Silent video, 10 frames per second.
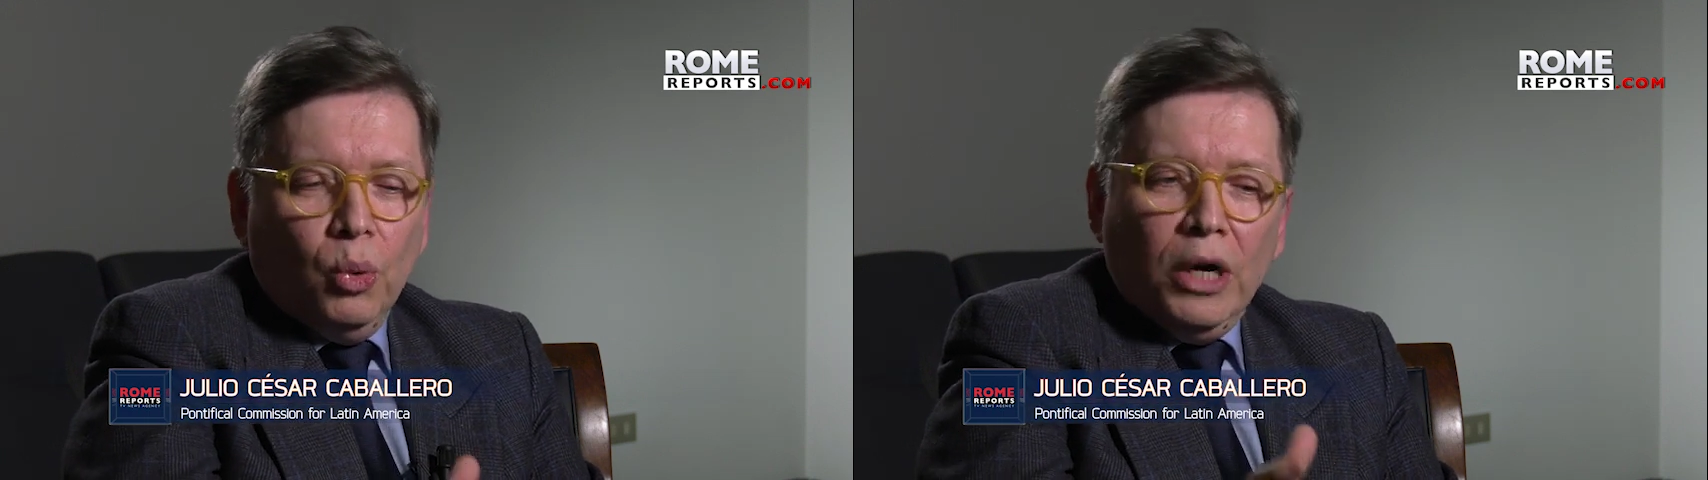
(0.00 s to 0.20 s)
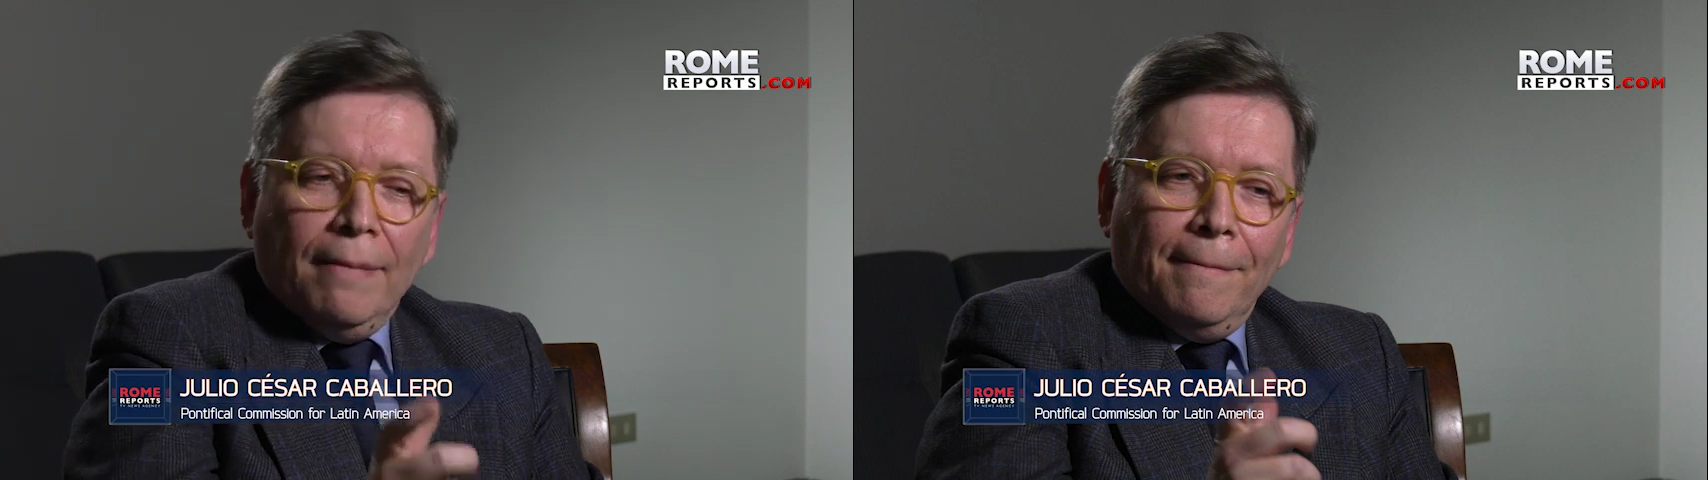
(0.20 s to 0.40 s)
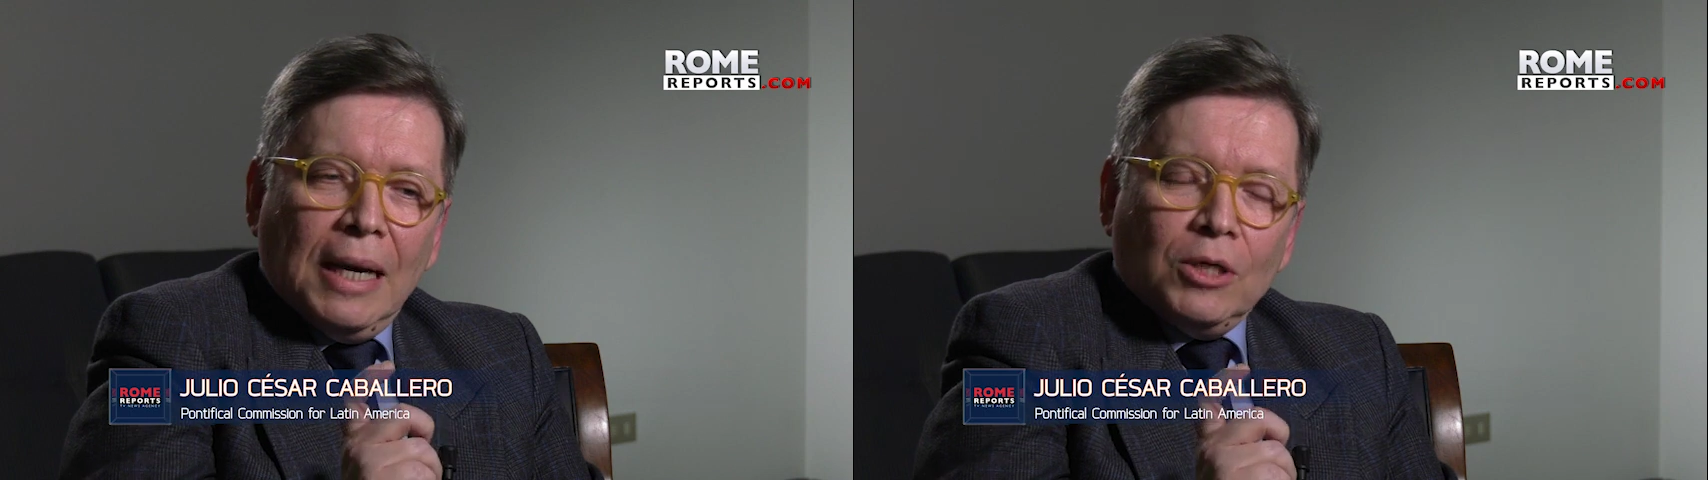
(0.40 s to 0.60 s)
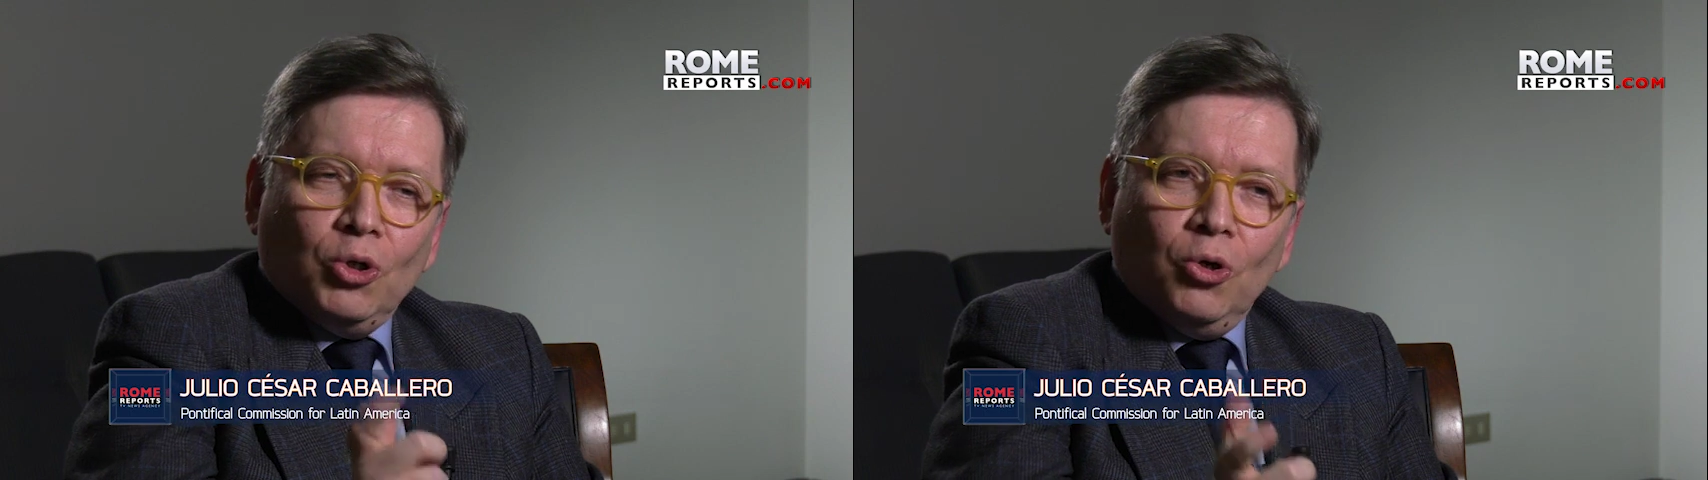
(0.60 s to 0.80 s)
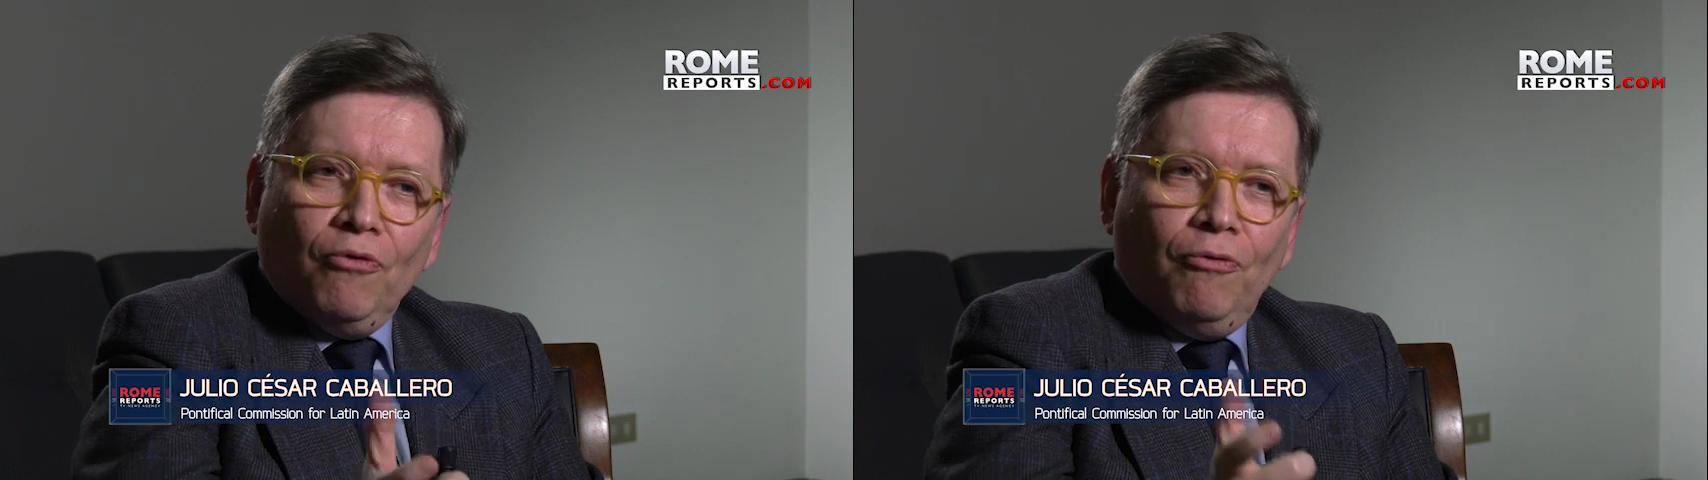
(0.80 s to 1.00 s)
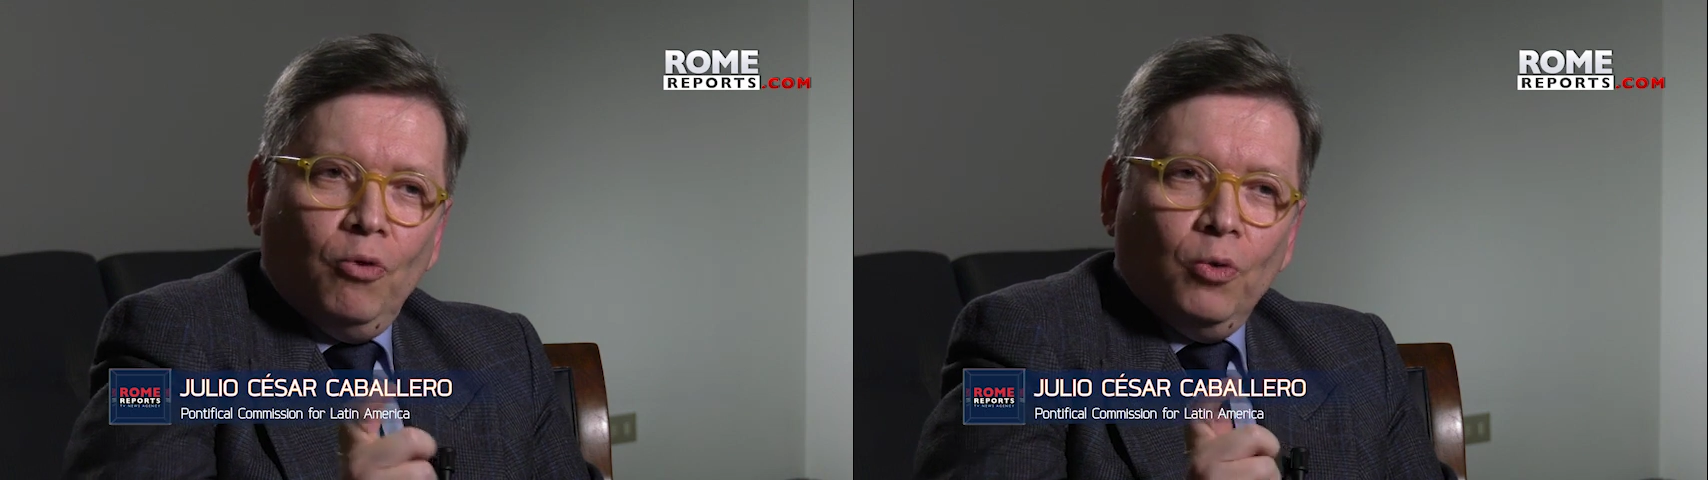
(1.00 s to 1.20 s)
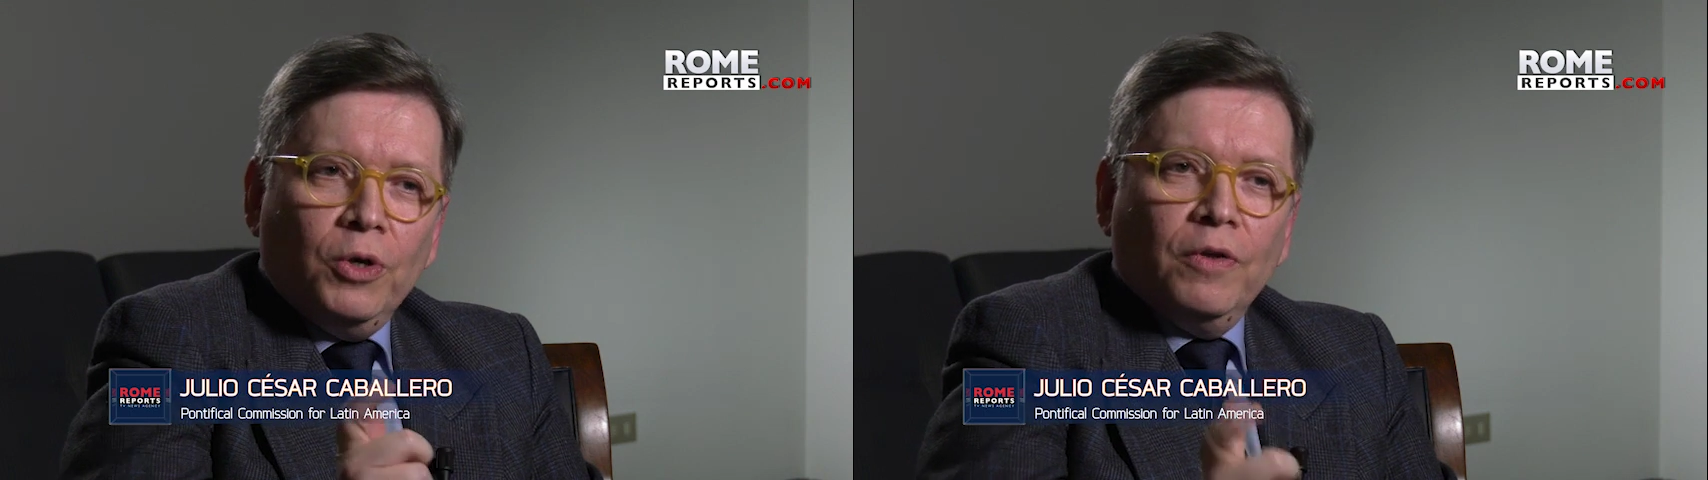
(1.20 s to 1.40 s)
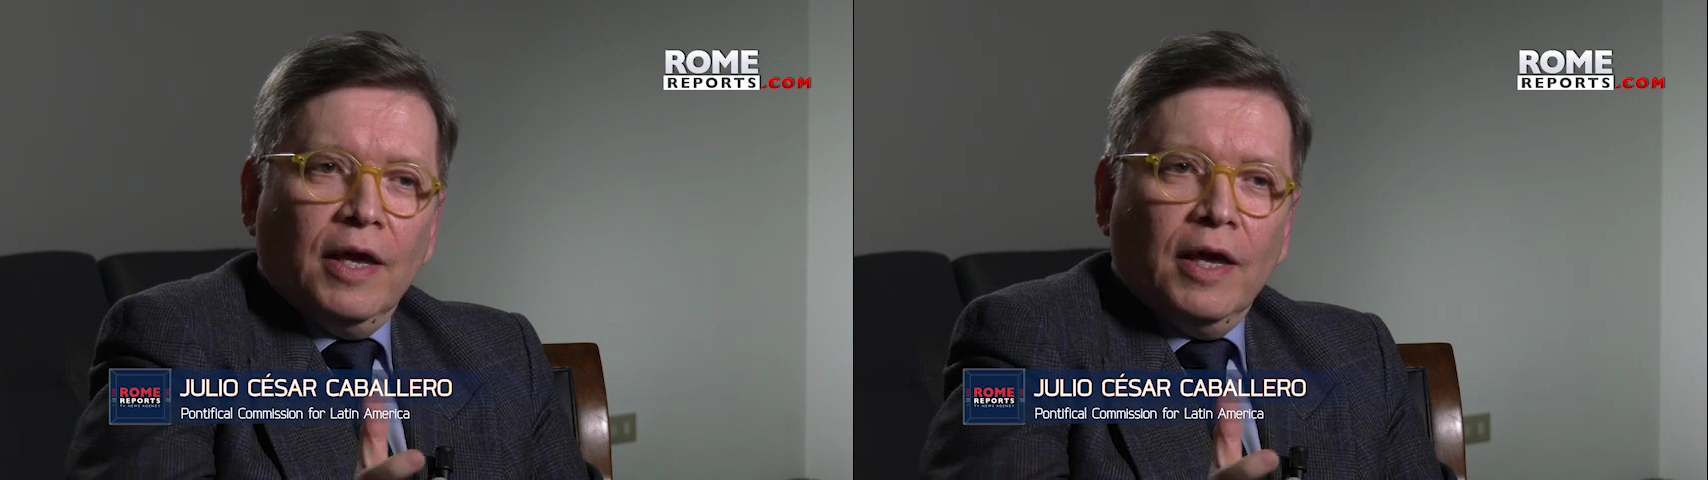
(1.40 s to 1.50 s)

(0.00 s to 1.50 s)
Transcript: to continue to be that active